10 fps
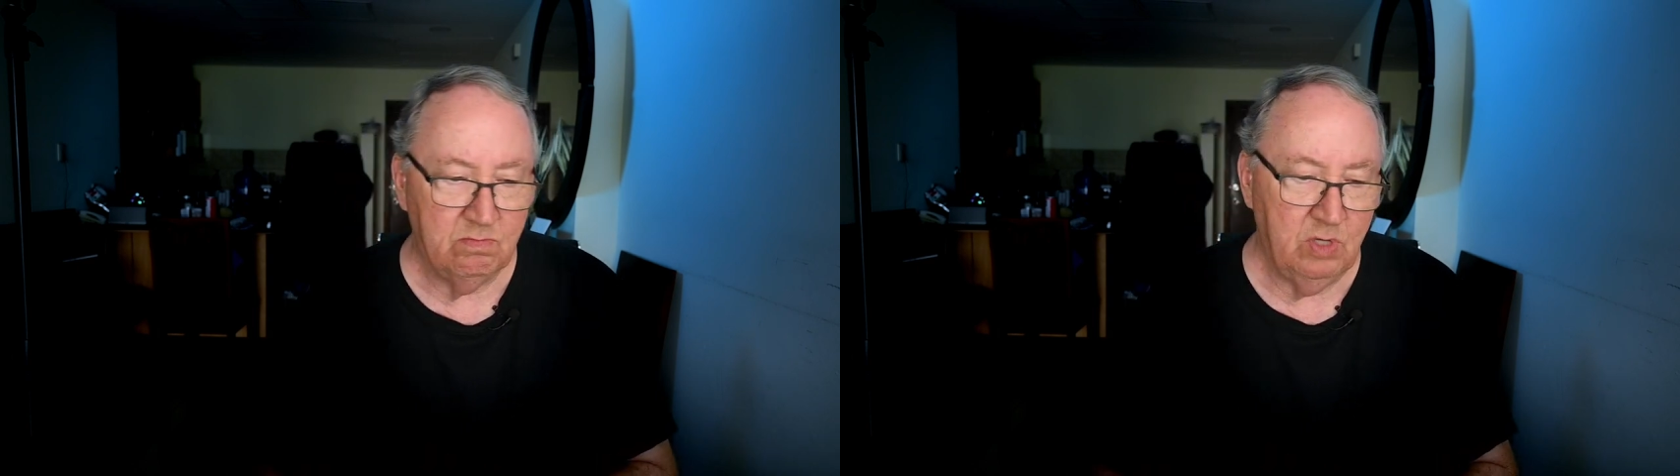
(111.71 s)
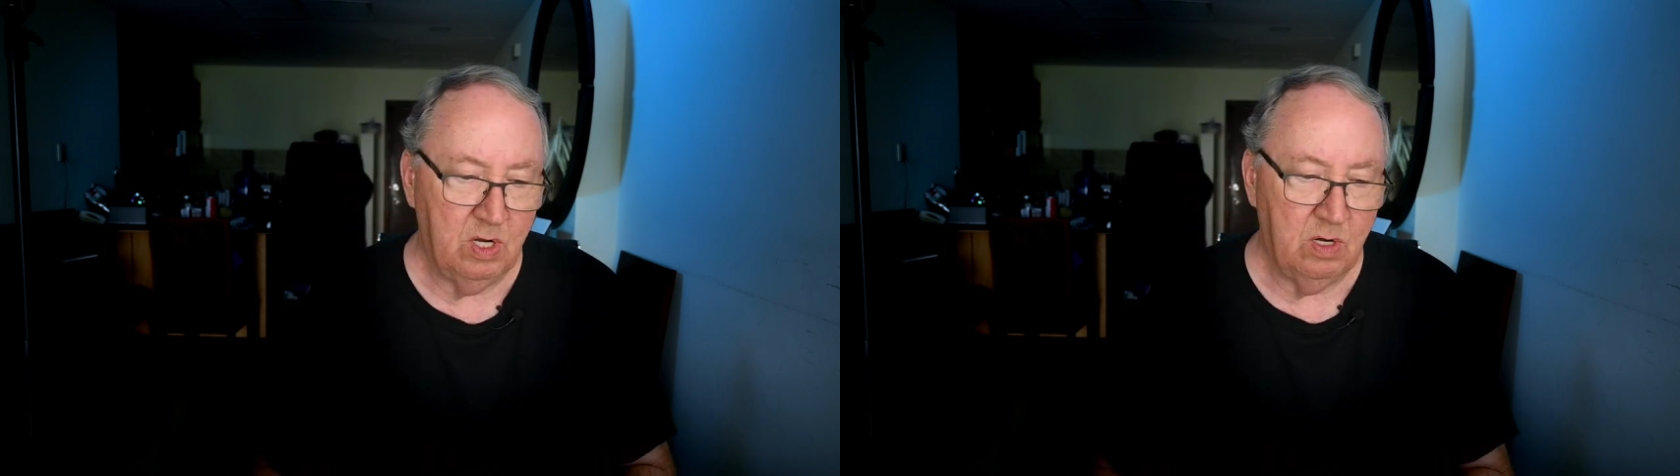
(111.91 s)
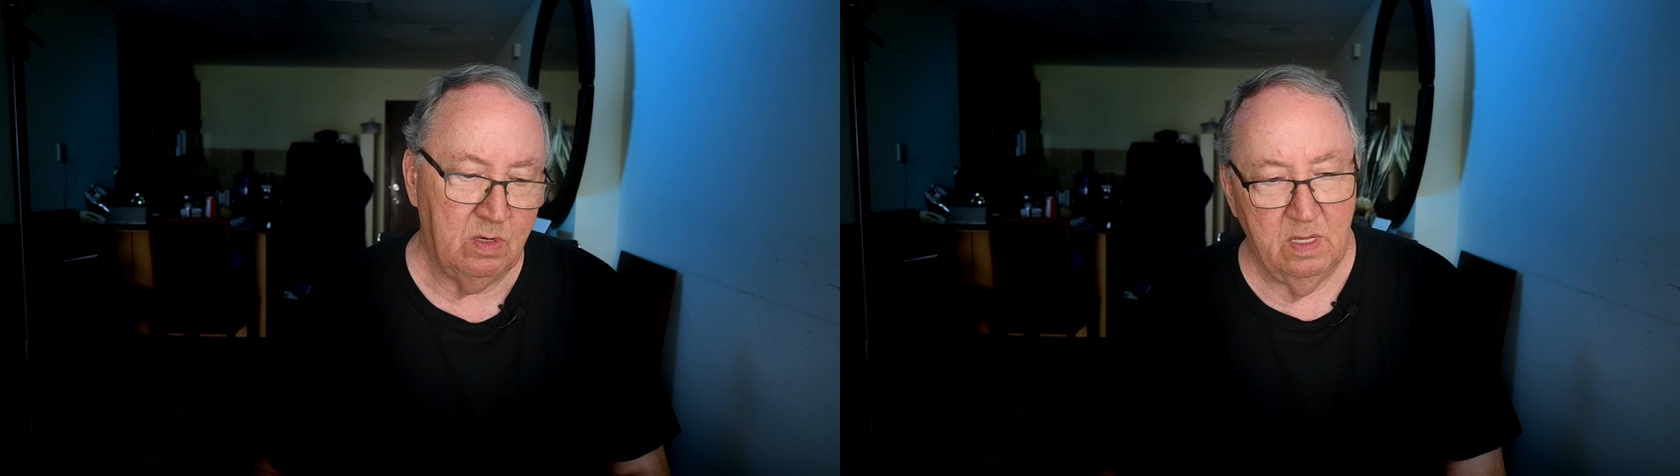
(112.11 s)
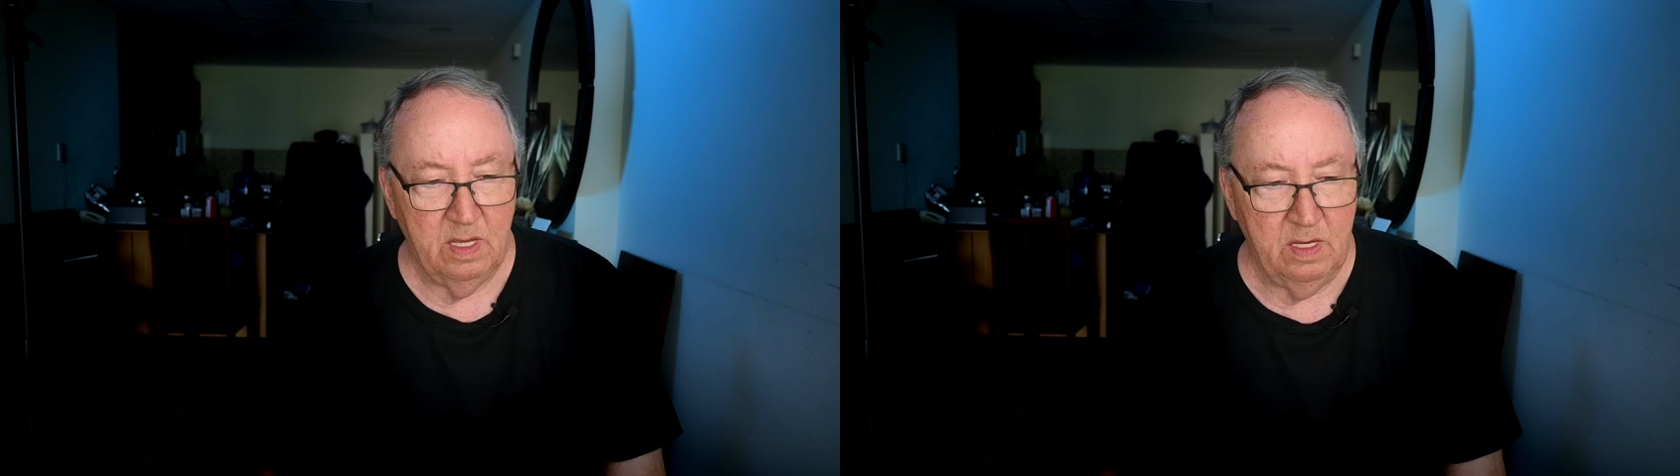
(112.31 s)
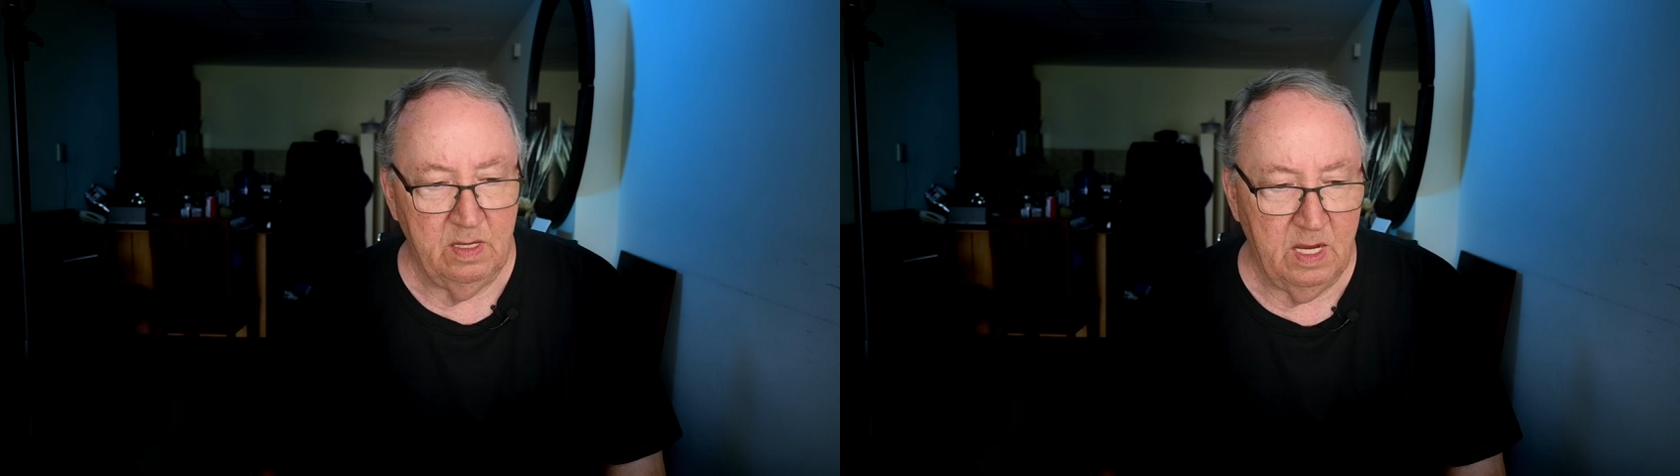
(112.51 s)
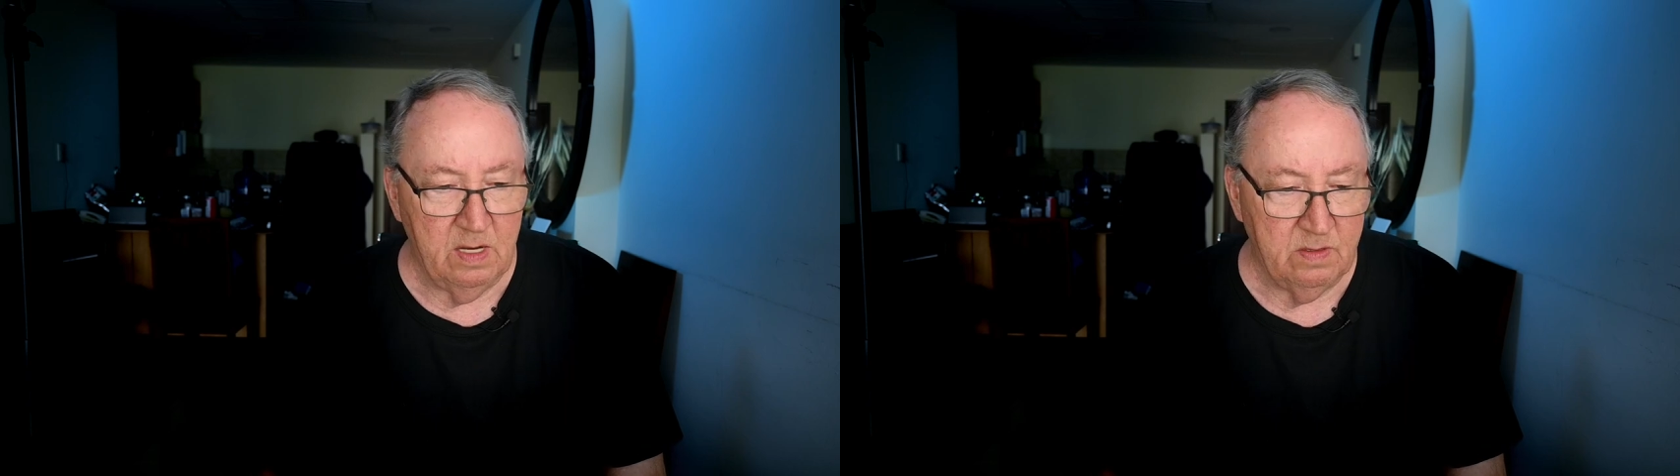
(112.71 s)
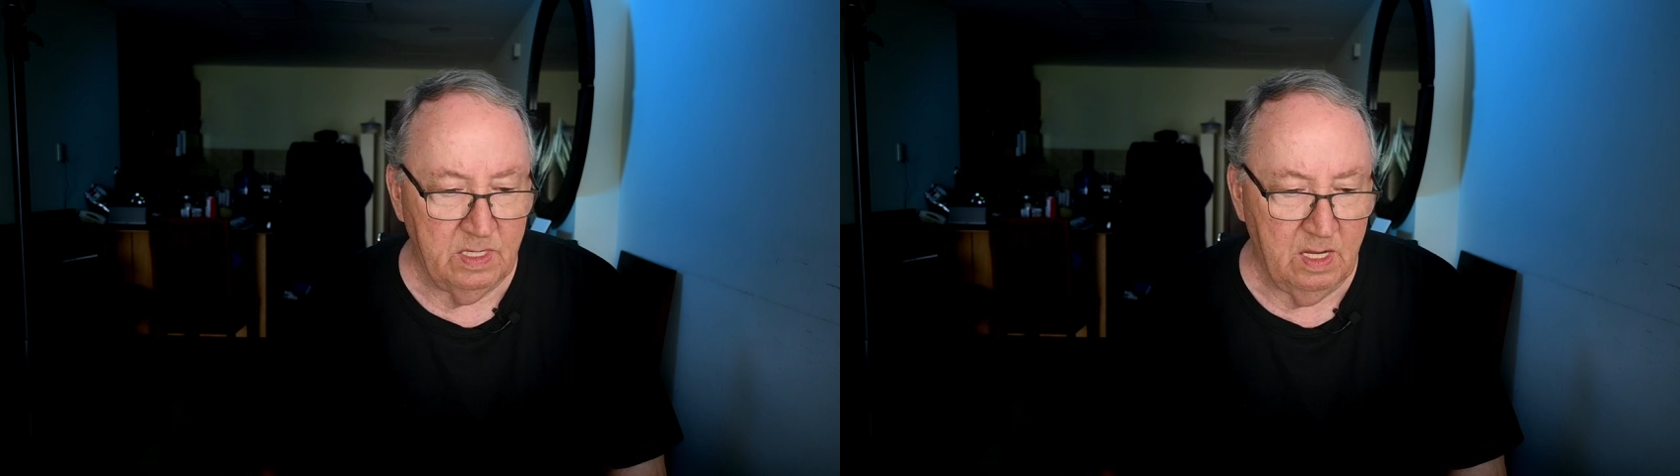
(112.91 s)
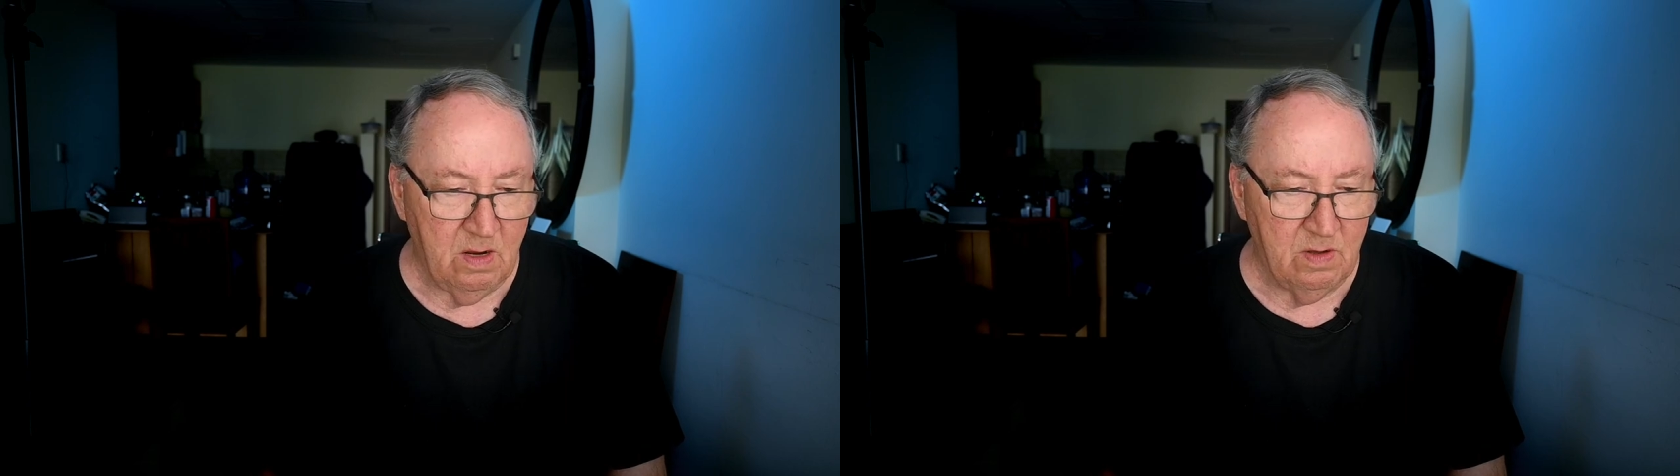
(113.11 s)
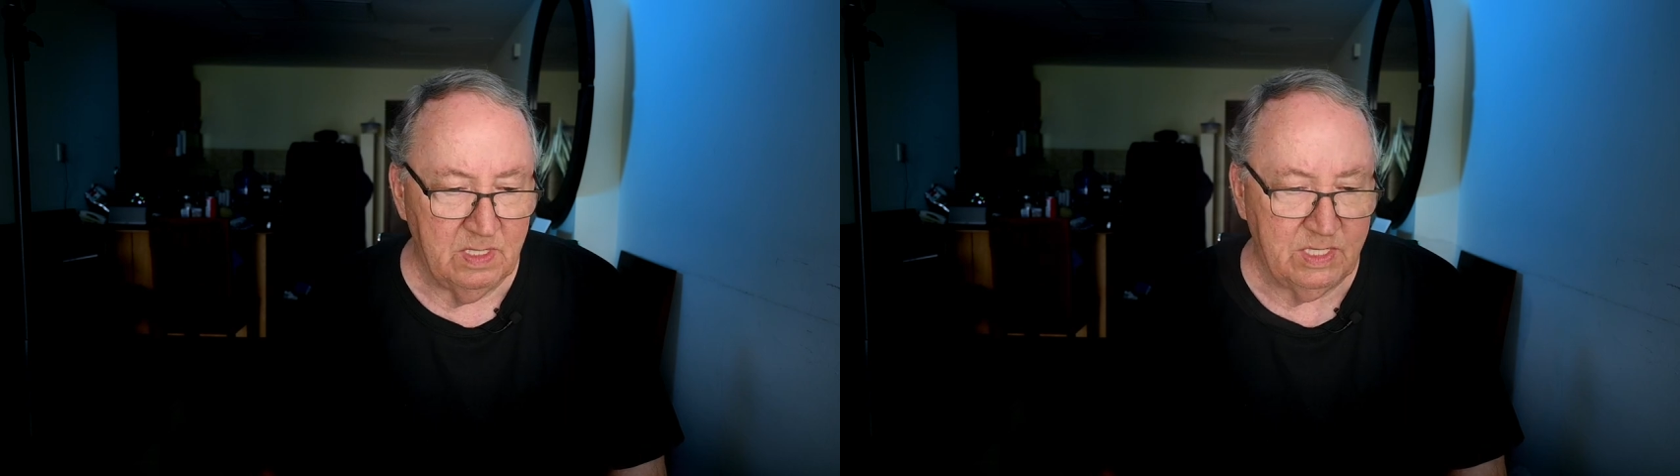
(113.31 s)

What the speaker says: You know, and you know,